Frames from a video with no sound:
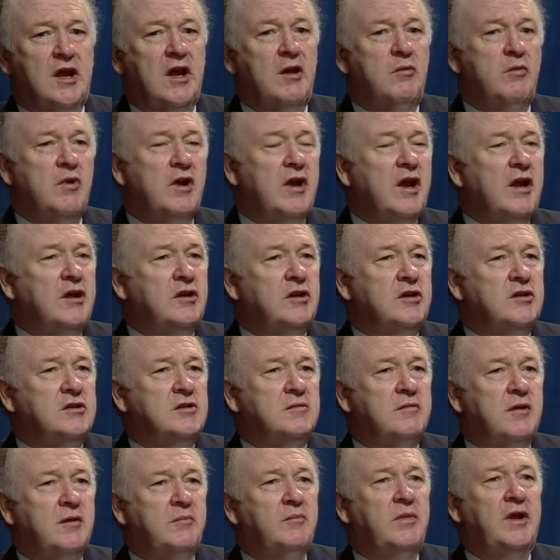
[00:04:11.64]
a reluctance
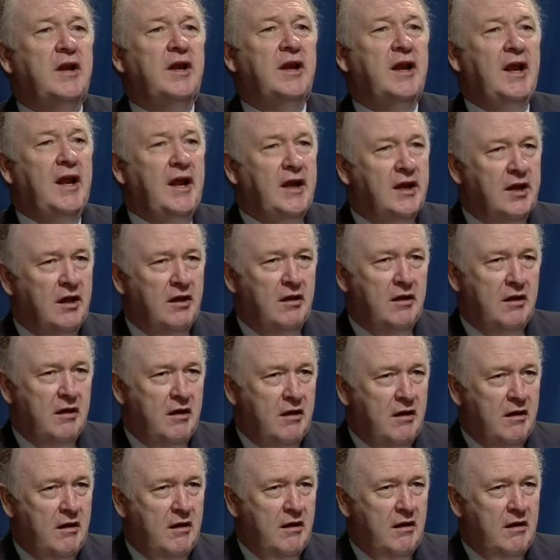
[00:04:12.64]
about being led.
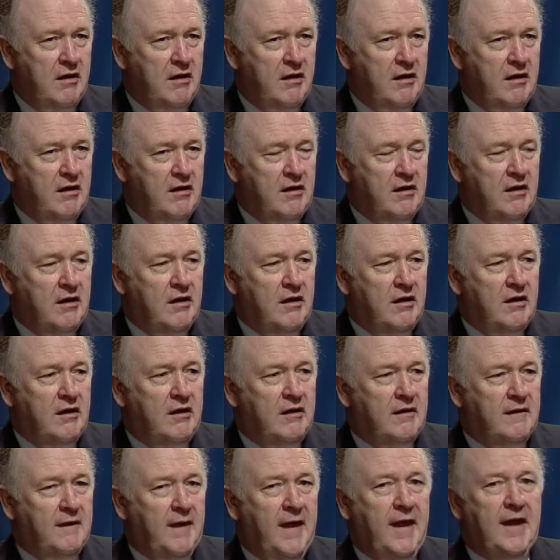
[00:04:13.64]

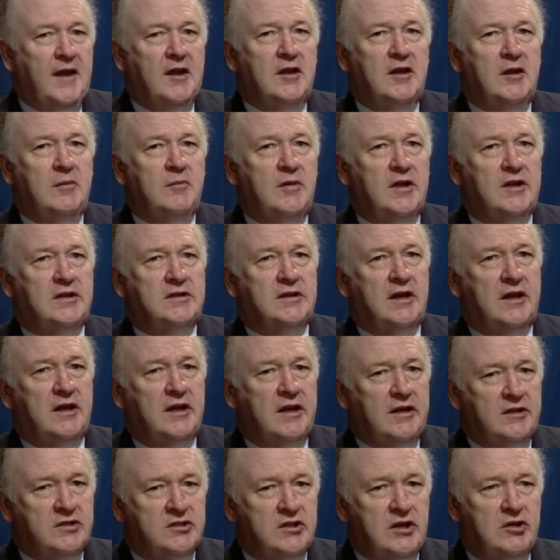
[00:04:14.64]
Academics are
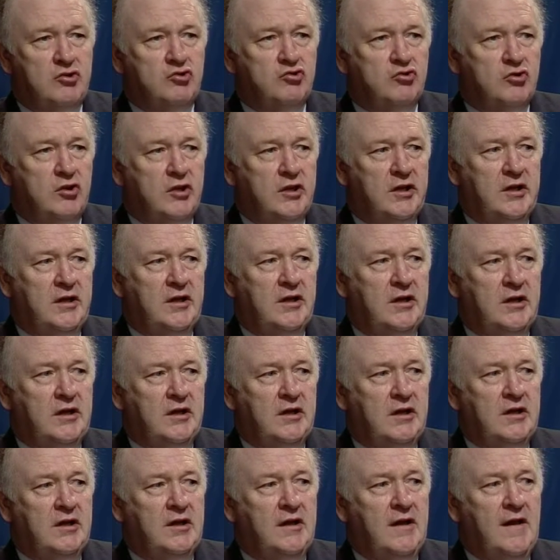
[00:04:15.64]
essentially
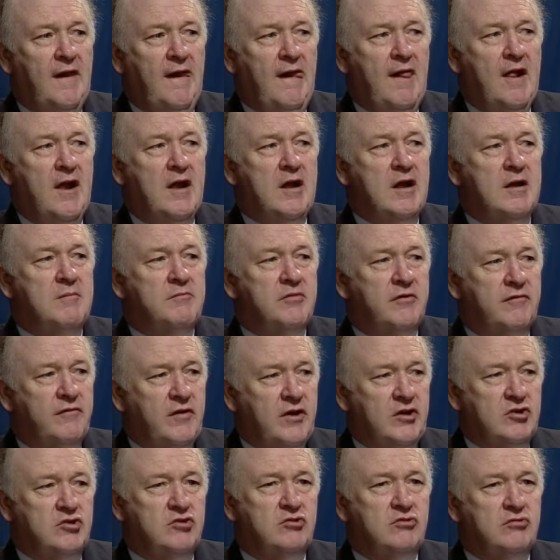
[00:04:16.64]

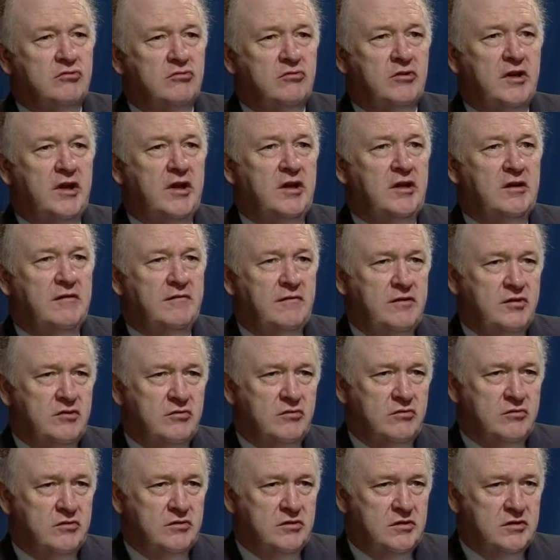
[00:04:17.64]
professional
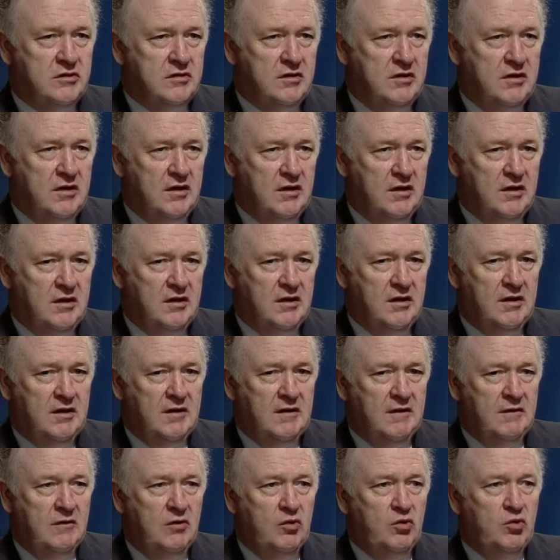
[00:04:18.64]
individuals
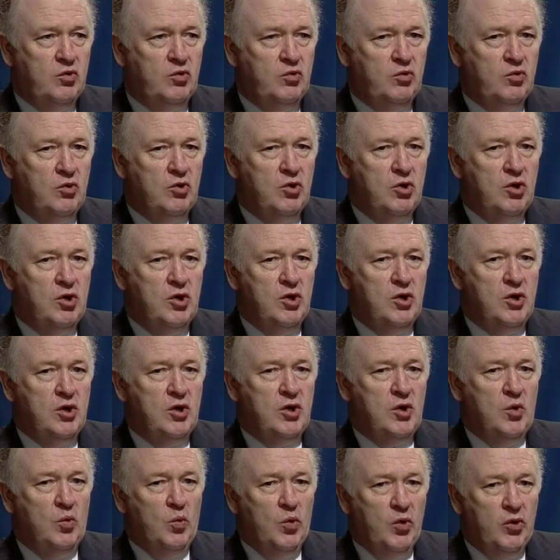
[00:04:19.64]
who
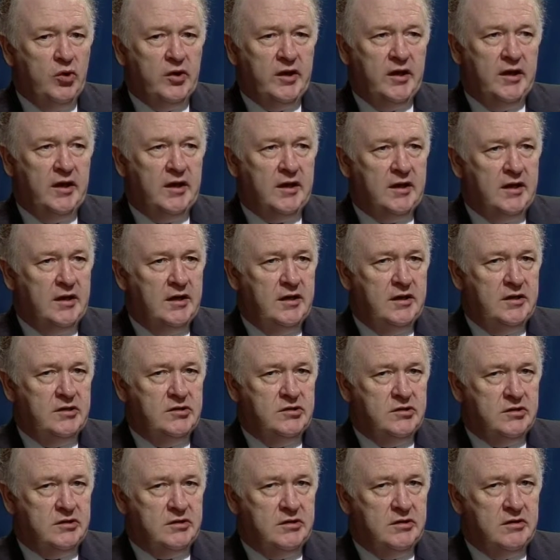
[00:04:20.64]
work in a
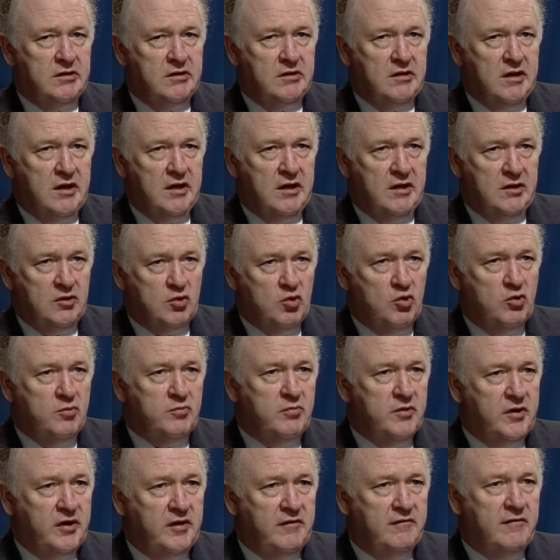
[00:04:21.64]
collegiate and
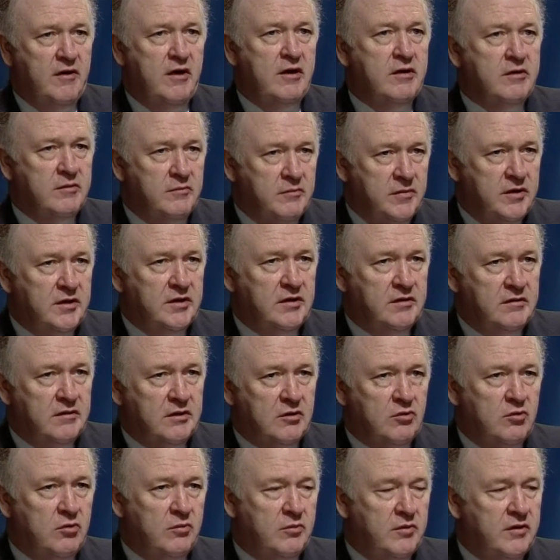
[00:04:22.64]
corporate environment, the
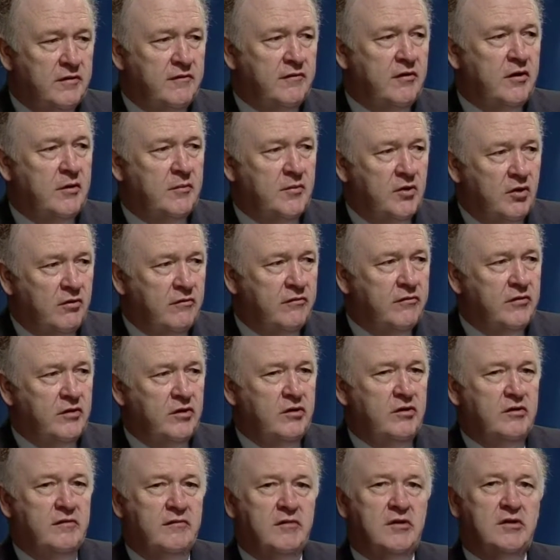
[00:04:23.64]
corporate environment of the
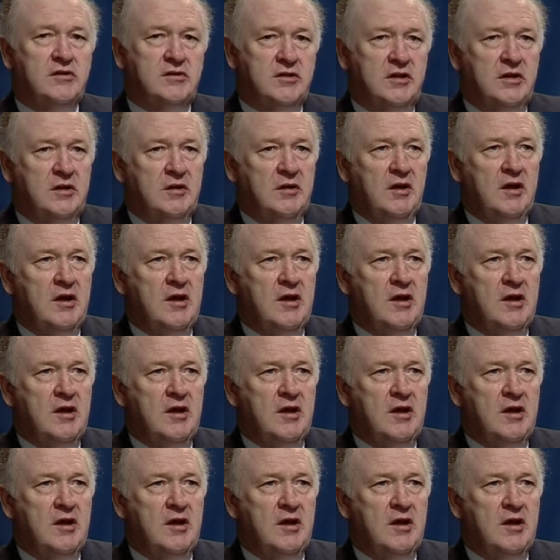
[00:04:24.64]
university,